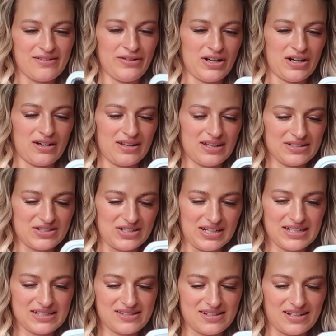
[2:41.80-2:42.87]
of Carl, actually,
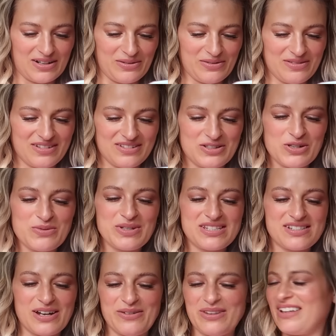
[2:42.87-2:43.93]
let's start. Should we
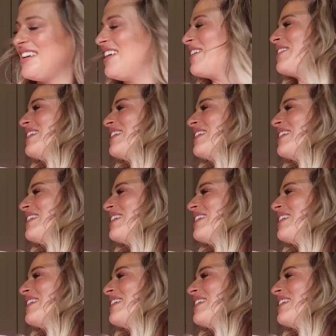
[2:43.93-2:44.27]
start with a Carl